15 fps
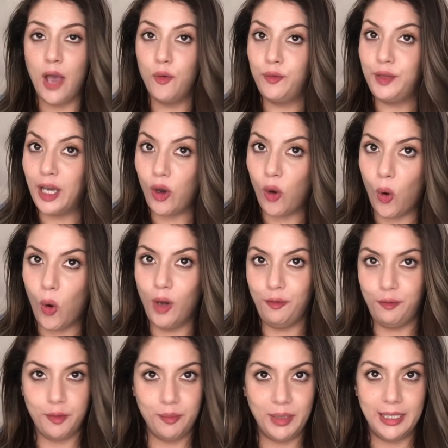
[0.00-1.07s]
We are all
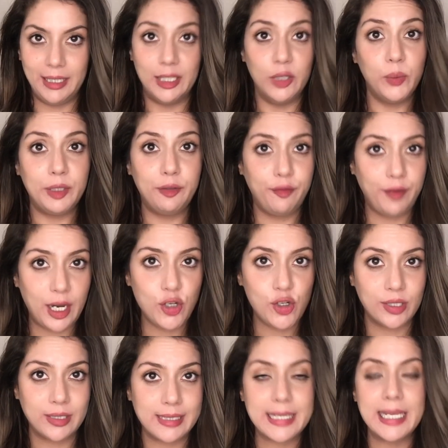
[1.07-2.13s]
familiar with
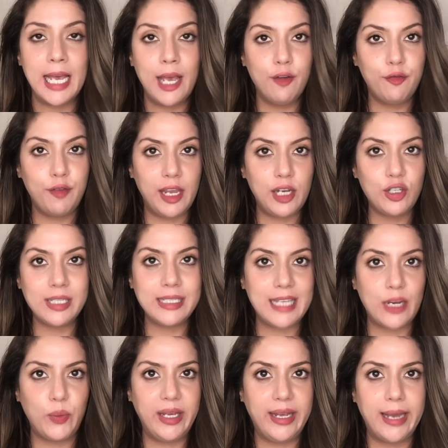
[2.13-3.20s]
facials. Facials
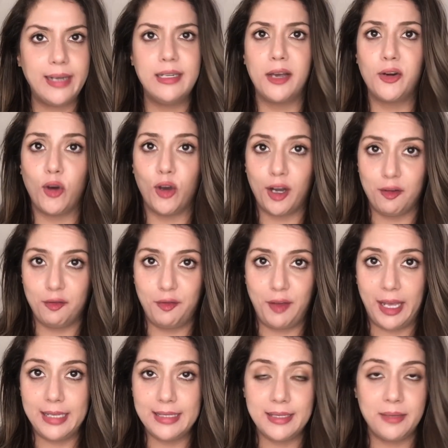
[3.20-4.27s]
that we get done on our
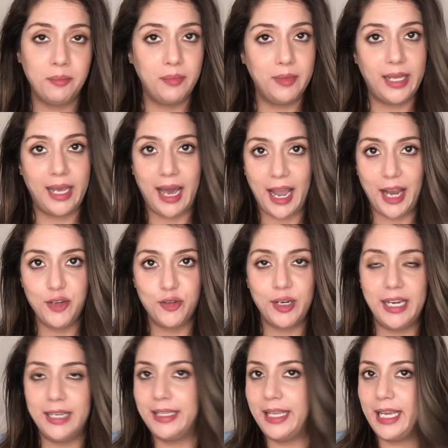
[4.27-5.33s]
face. They
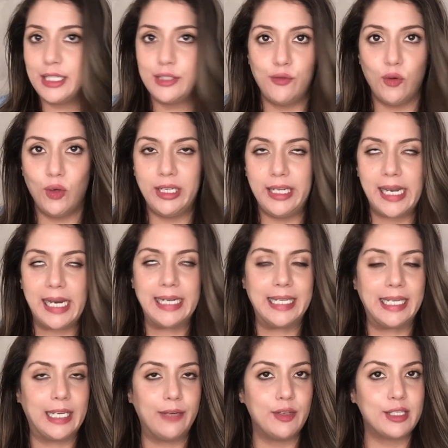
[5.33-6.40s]
hydrate, they exfoliate,
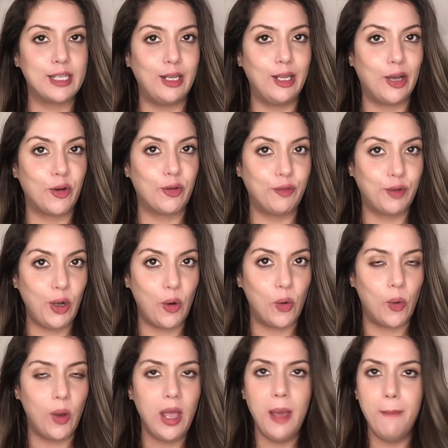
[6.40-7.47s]
they give us a lot of
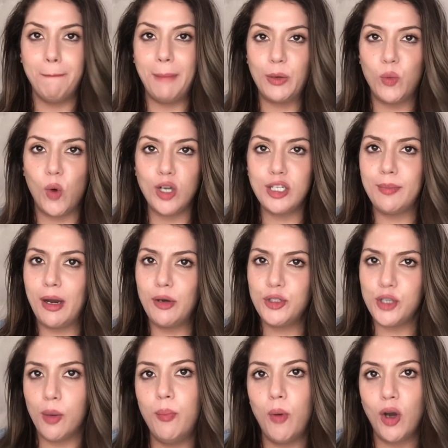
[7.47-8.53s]
glow. But what about
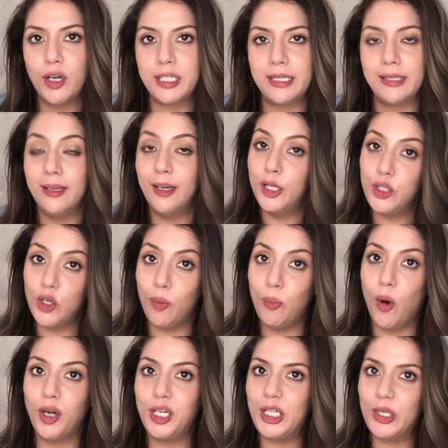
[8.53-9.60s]
your body? Your
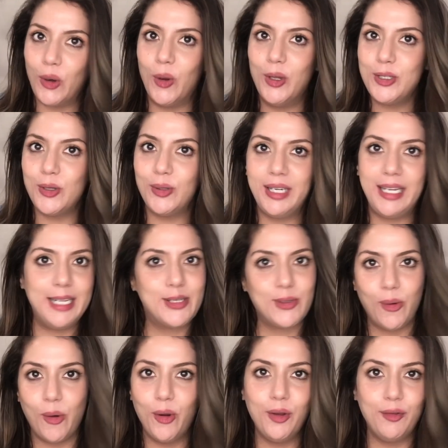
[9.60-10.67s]
body also needs
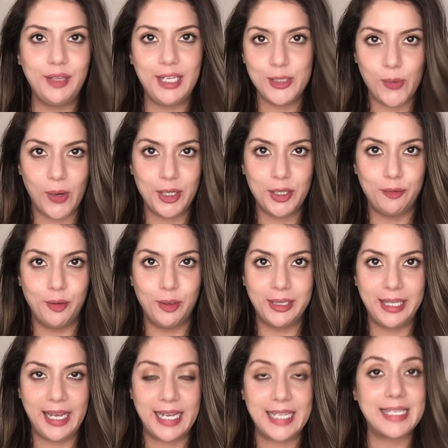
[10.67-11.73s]
all of these wonderful
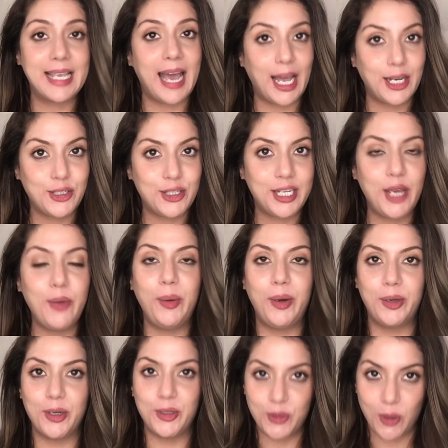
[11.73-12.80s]
things. And today we're
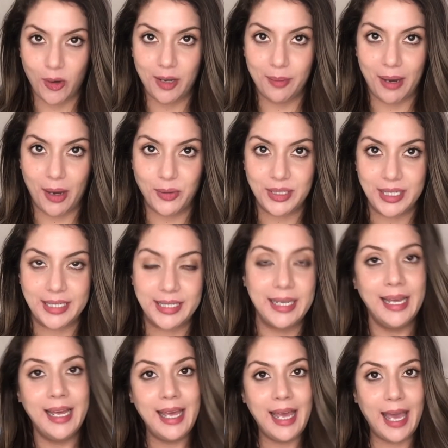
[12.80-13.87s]
going to talk about it.
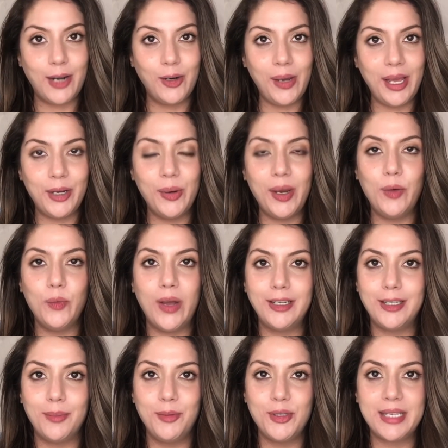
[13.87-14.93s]
Hello and
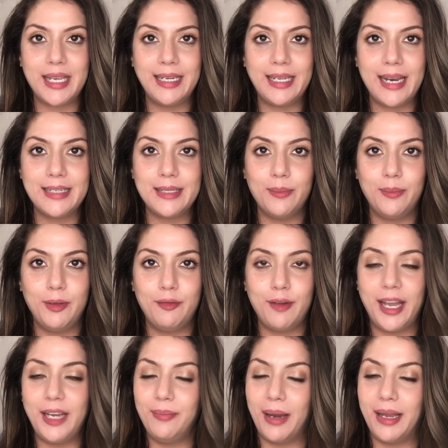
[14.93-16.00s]
welcome to Skincare
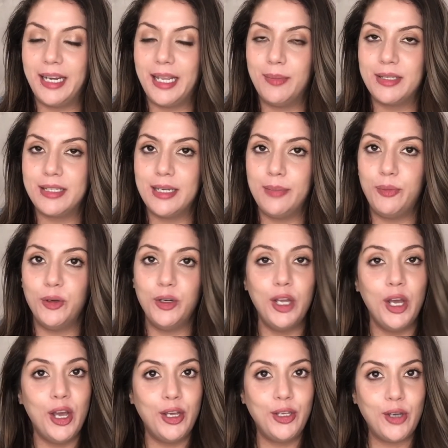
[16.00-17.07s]
Simplified. My name is Nipun,
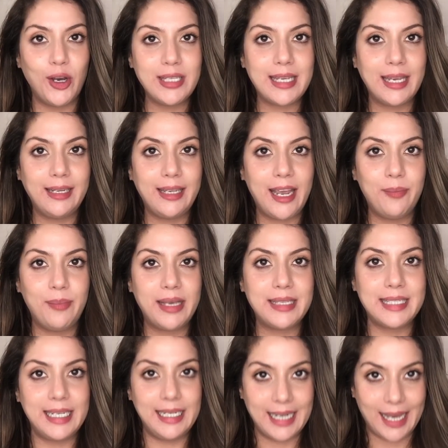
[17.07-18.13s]
your skincare
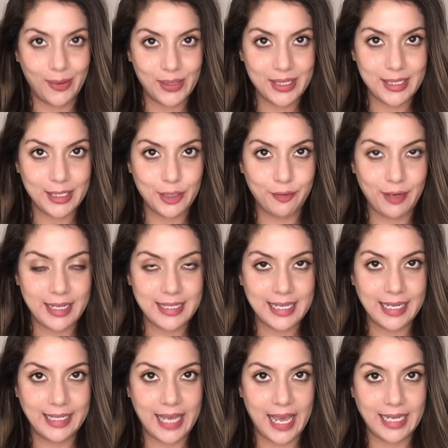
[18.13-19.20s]
bestie, now a certified
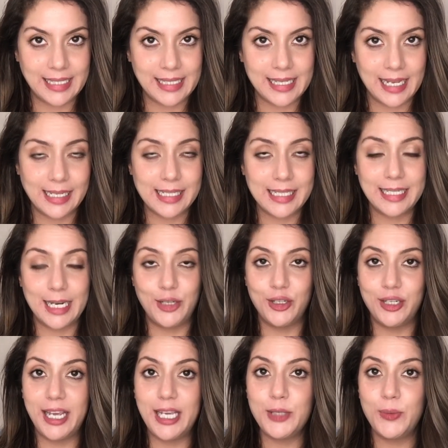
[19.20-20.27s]
skincare consultant. And
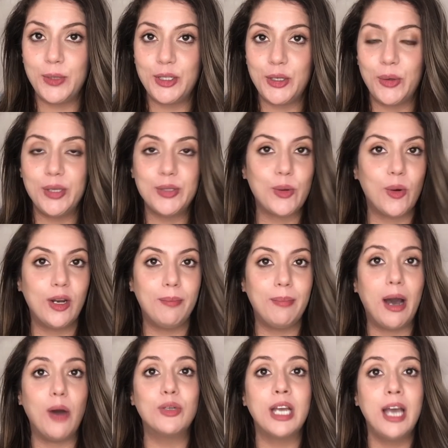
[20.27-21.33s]
today's video is all
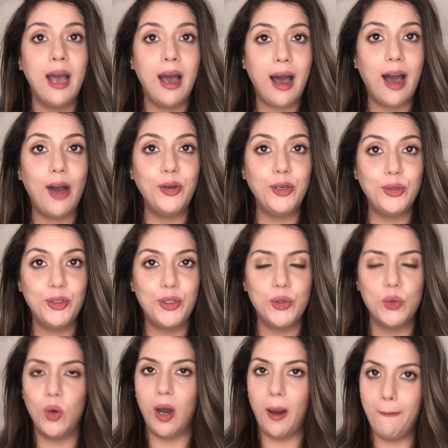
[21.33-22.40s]
about how you
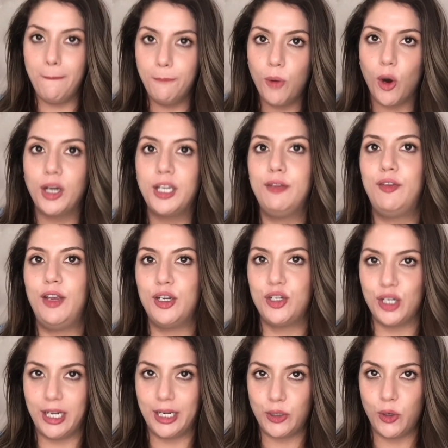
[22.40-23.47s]
do a body
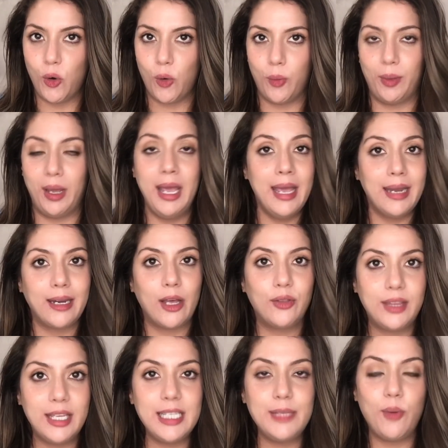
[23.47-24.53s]
facial at home. Now
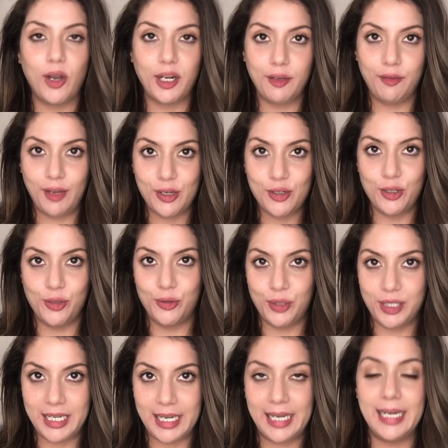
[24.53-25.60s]
this body facial
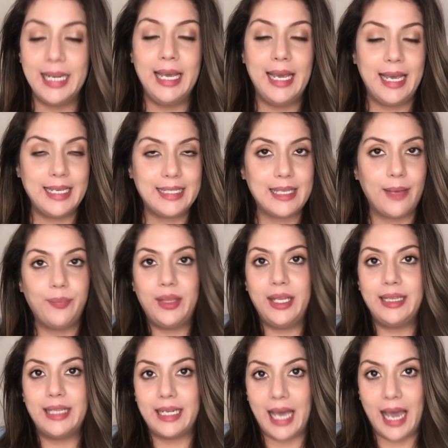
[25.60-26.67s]
routine is
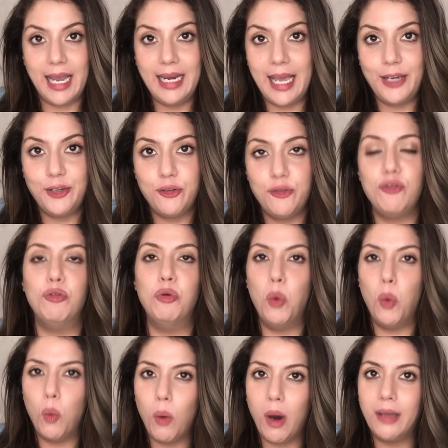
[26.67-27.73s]
something that I like to do
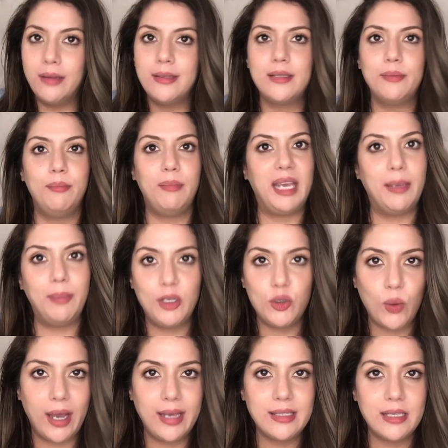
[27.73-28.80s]
once, maybe
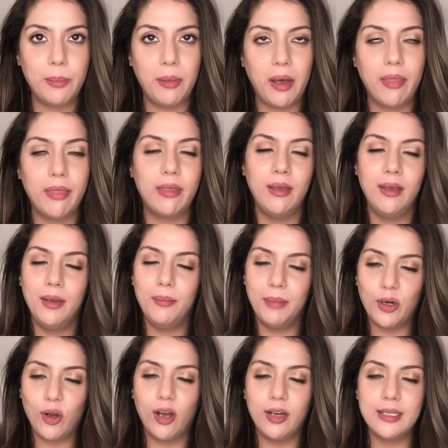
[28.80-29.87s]
twice a month.
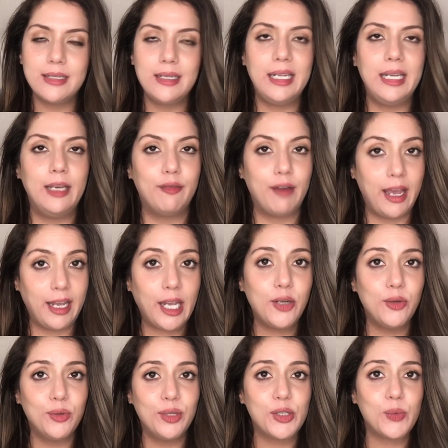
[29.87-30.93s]
But honestly, if I can
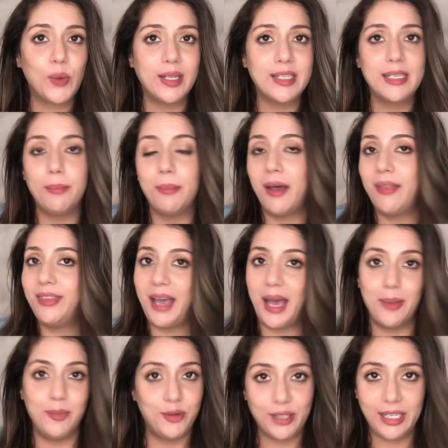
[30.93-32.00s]
do this once a month,
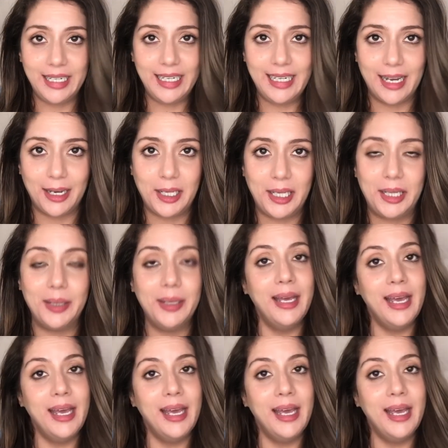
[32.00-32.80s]
I'm really lucky.